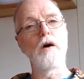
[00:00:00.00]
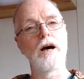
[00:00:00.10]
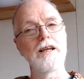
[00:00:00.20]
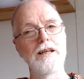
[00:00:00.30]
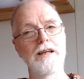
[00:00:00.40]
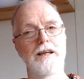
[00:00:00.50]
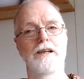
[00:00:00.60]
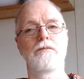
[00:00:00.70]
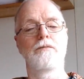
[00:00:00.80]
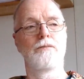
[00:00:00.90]
idea,
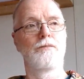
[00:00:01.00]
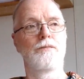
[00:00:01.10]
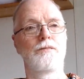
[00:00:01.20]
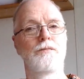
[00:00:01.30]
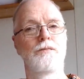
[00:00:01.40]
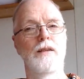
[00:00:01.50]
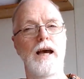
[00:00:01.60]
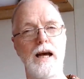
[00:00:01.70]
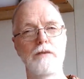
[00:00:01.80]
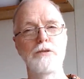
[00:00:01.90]

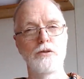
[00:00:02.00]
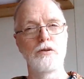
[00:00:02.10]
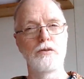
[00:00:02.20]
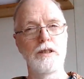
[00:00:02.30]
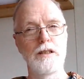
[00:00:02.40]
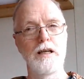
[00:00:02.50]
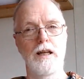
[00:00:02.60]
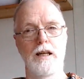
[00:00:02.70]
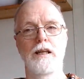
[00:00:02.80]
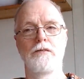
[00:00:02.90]
absolutely none,